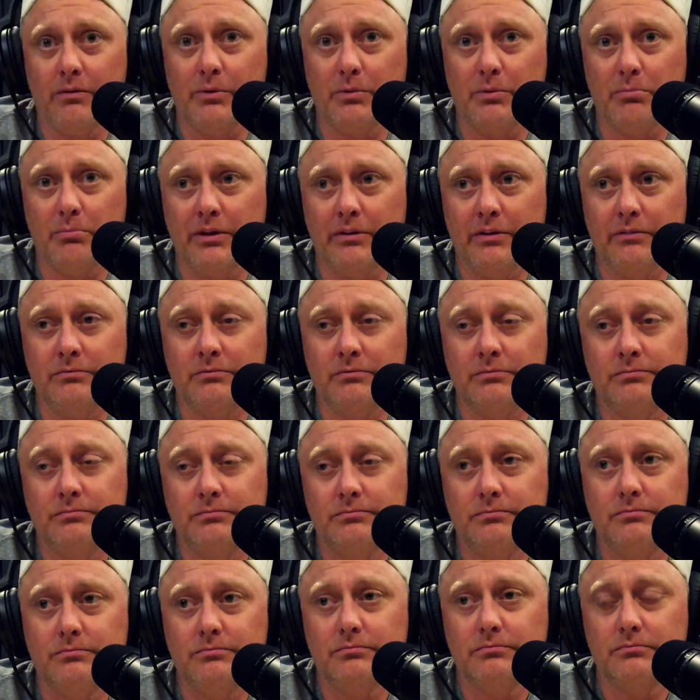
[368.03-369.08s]
been
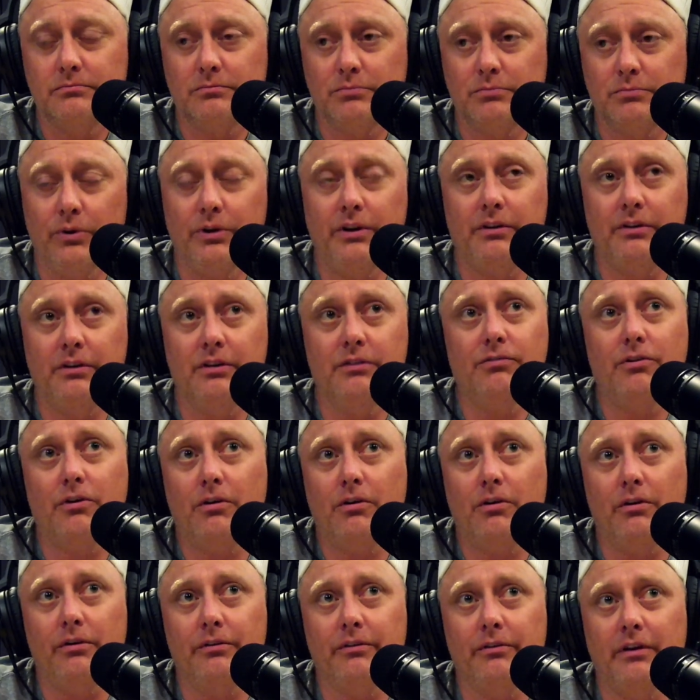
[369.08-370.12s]
pretty
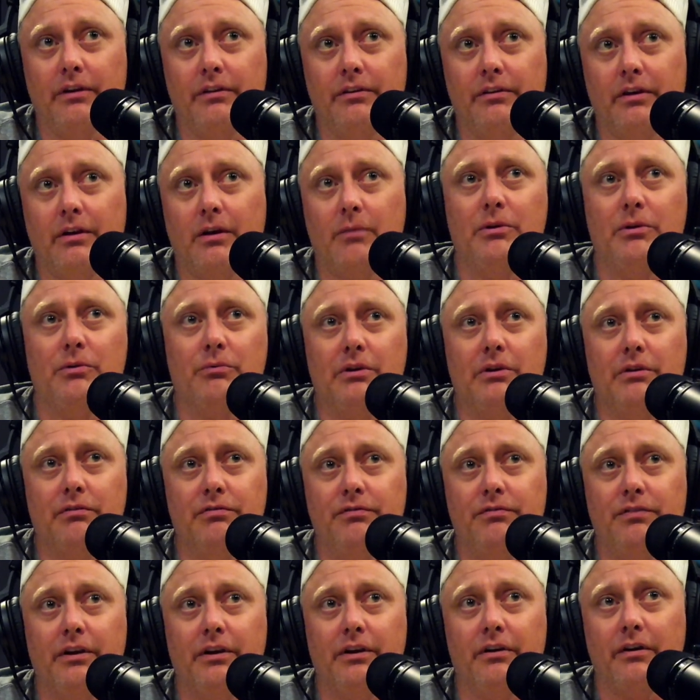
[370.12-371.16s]
difficult, I think. I mean, we'd have
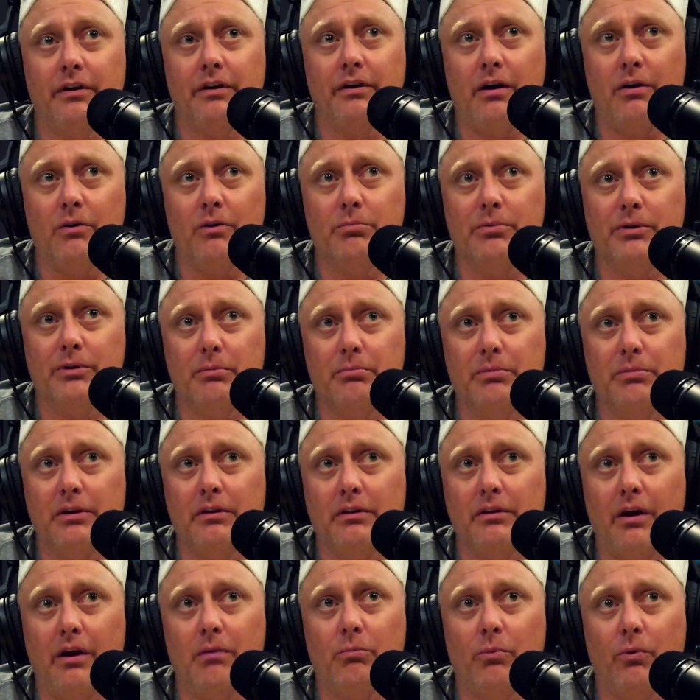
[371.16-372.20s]
figured it out, but it'd been a
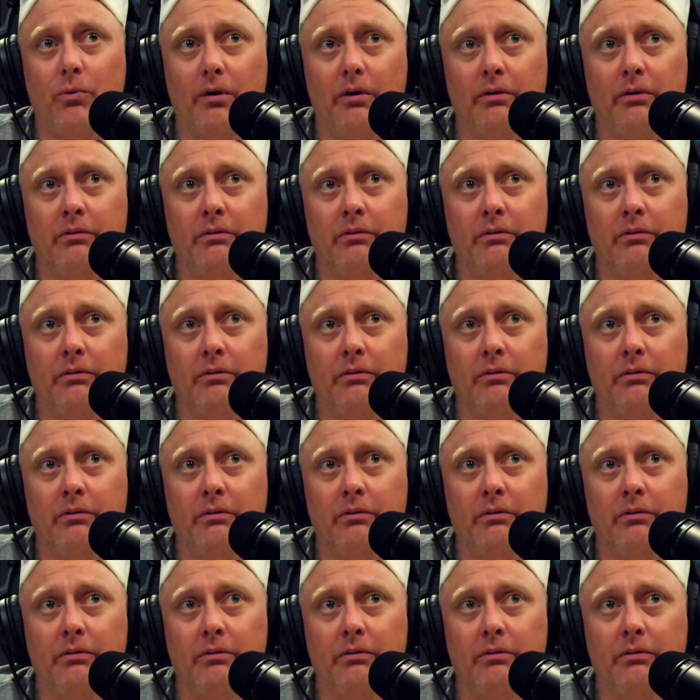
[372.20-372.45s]
lot more